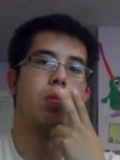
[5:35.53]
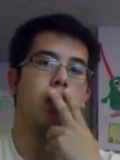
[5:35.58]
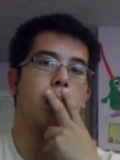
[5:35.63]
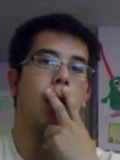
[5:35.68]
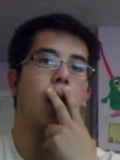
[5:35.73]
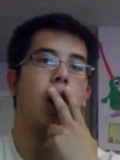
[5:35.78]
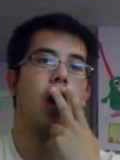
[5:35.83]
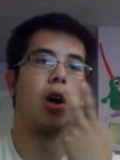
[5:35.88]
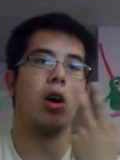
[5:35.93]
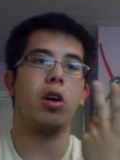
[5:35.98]

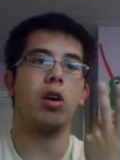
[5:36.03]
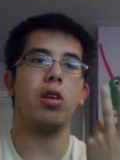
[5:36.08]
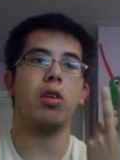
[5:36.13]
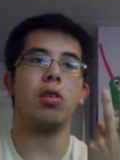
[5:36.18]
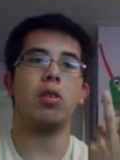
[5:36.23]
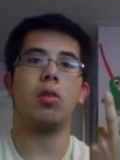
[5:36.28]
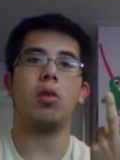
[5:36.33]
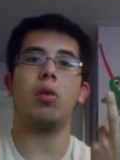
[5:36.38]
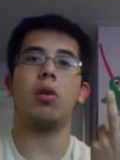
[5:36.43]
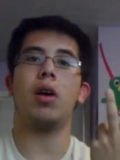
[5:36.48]
hard
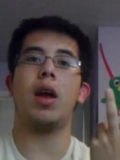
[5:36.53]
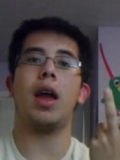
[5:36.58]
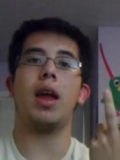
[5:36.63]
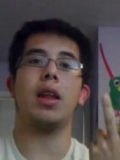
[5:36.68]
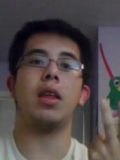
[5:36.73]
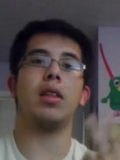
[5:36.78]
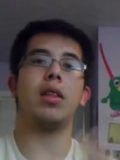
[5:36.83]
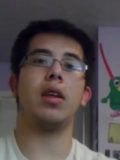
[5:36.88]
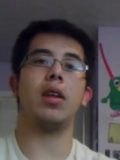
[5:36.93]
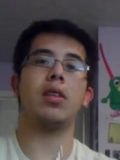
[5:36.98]
or
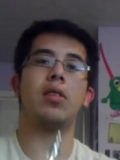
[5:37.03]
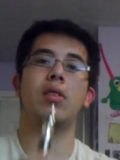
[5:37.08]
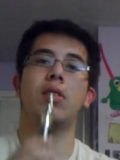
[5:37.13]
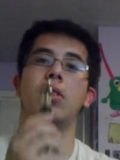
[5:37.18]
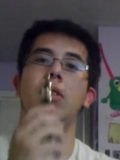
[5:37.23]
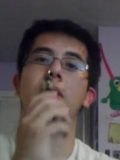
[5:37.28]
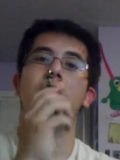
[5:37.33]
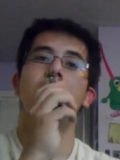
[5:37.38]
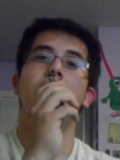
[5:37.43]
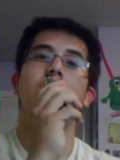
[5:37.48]
anything.
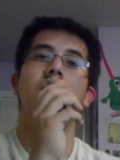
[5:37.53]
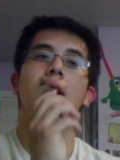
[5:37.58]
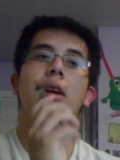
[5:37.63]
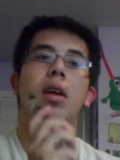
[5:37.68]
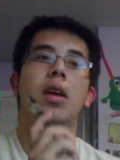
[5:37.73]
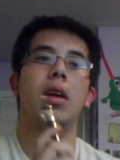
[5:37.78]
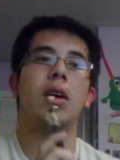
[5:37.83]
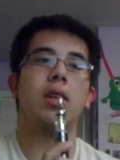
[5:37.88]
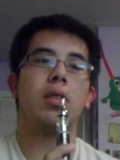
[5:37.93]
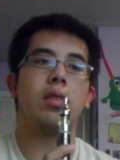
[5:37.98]

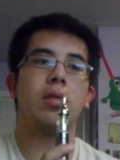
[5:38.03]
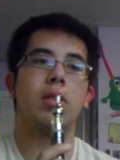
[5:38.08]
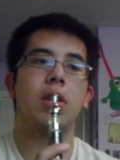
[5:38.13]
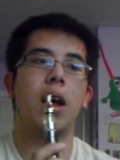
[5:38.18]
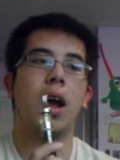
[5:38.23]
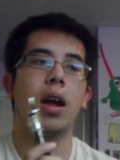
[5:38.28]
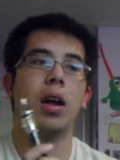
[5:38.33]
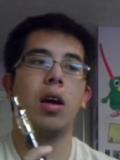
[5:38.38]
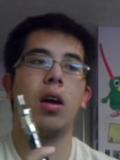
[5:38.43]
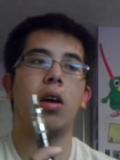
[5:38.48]
It's
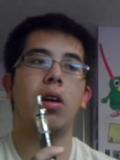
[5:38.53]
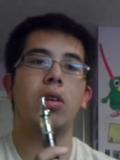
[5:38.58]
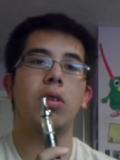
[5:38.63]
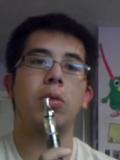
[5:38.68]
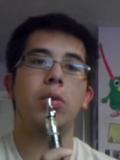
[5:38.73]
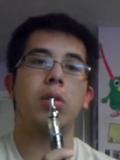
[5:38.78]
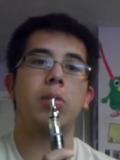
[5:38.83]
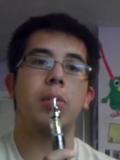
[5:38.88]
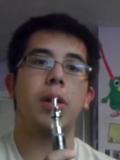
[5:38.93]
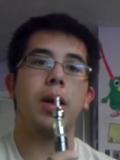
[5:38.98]
kind of hard to
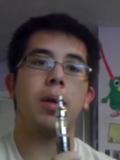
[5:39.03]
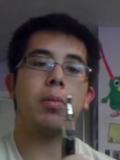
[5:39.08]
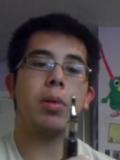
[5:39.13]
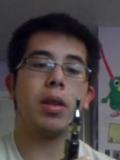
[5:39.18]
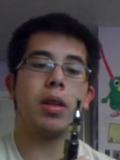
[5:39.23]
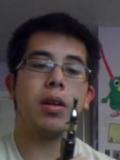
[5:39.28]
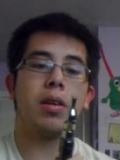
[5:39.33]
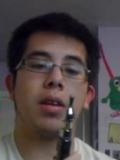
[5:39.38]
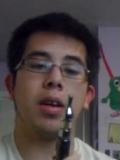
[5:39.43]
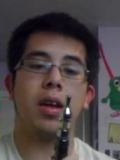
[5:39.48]
explain,
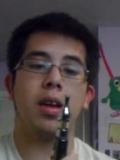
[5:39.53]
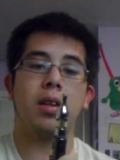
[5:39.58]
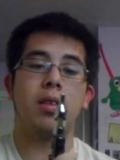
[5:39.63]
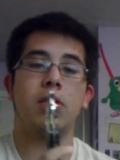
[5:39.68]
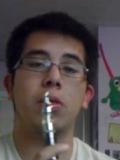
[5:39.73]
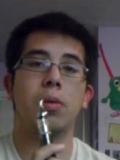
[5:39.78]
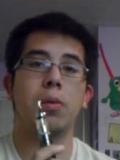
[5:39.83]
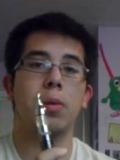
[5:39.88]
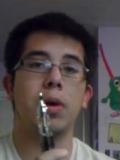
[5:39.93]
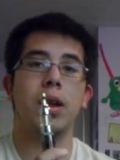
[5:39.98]
but it's
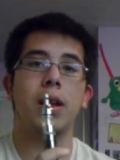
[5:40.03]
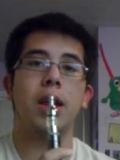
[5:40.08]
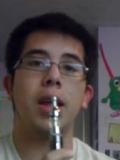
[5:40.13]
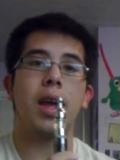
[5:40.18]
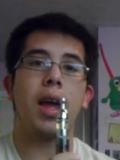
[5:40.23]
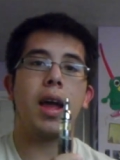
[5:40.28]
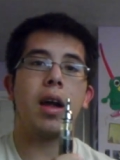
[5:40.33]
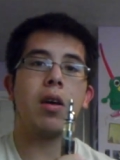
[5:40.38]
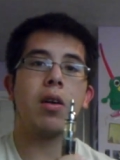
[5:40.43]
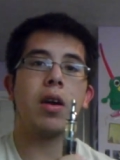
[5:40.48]
a
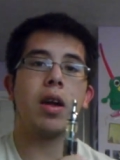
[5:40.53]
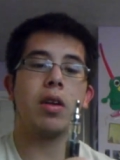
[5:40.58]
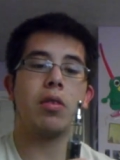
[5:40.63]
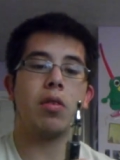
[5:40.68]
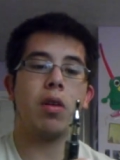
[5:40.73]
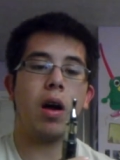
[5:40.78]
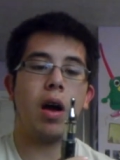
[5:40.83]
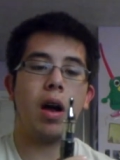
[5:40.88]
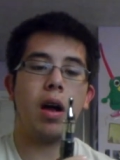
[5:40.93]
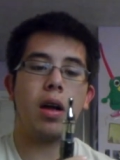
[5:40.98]
really airy
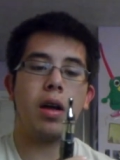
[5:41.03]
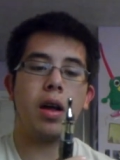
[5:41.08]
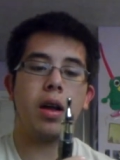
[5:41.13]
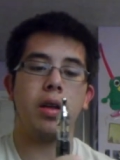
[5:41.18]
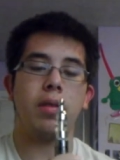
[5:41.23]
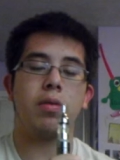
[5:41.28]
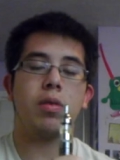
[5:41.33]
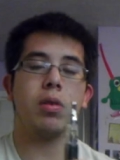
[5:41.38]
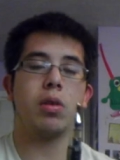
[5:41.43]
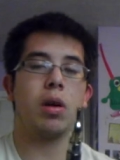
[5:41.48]
draw, and
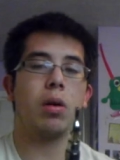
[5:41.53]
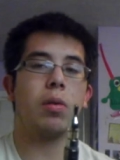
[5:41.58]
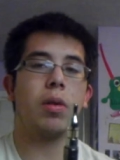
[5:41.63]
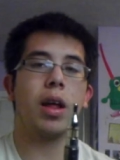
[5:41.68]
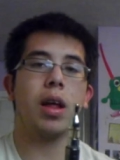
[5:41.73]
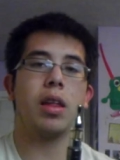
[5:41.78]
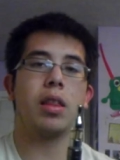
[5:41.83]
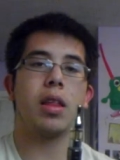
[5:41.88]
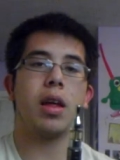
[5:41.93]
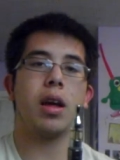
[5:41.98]
if you don't
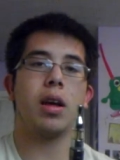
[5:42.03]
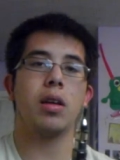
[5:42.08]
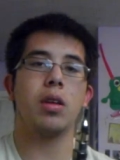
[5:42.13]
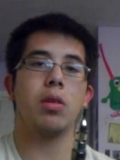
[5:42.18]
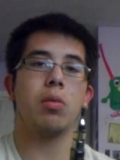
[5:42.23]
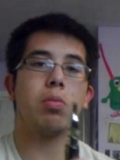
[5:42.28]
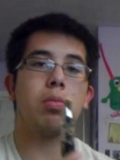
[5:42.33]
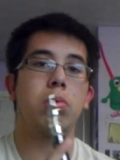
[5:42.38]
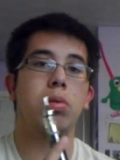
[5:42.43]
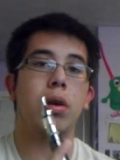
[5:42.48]
like that,
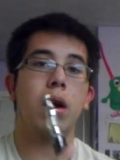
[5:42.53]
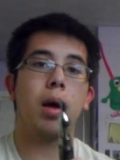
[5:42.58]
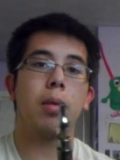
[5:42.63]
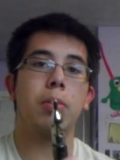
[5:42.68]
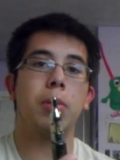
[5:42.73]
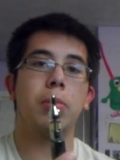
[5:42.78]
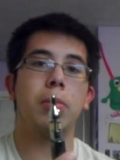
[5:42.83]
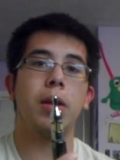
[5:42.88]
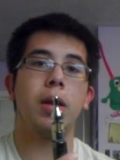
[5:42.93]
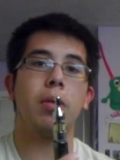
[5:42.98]
you
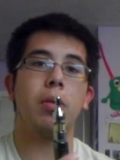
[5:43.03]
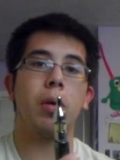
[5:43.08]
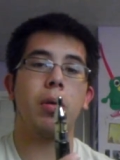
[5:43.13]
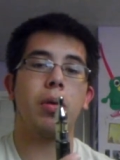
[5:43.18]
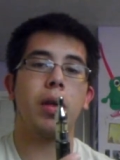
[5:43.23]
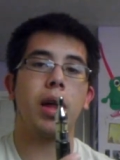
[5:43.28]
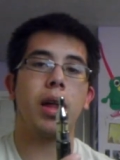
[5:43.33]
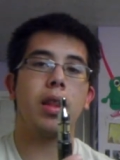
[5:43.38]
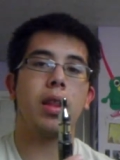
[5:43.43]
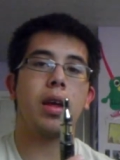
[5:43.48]
probably
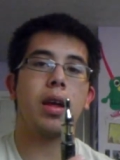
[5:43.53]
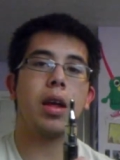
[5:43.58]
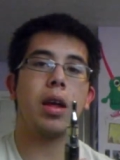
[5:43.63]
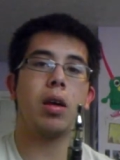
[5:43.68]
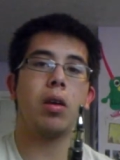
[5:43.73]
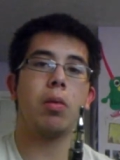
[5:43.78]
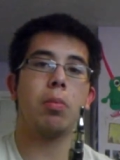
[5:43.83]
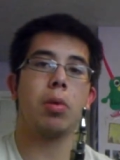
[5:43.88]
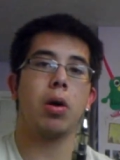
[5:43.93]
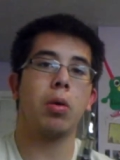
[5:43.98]
won't like the
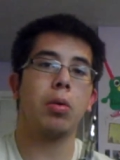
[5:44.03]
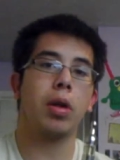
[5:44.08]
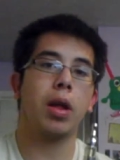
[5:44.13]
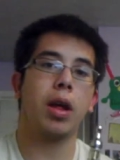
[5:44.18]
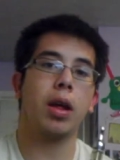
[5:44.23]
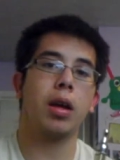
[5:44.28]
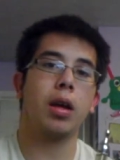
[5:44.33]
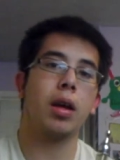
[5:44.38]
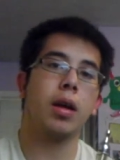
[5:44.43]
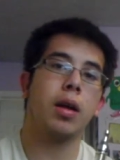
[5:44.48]
Kanger
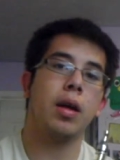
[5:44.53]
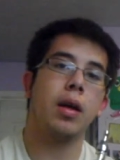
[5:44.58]
Protank.